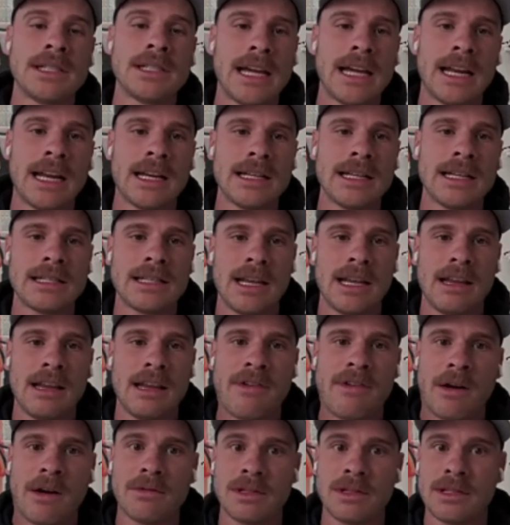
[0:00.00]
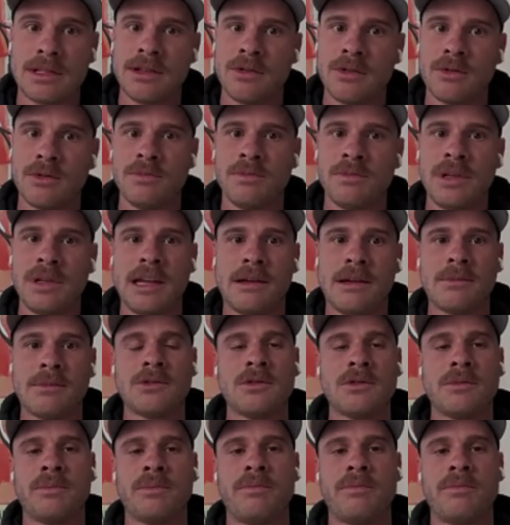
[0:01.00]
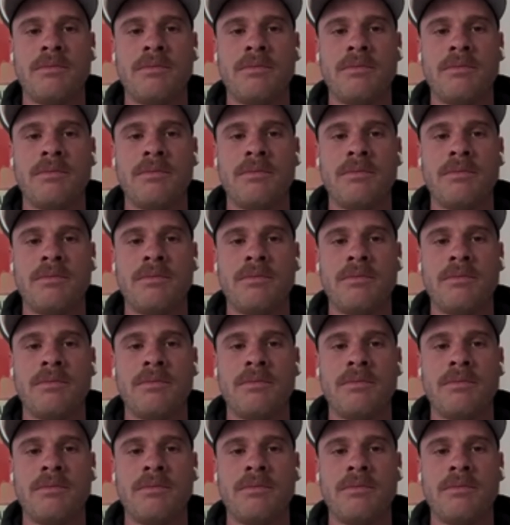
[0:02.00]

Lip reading: tennis, if I would still be able to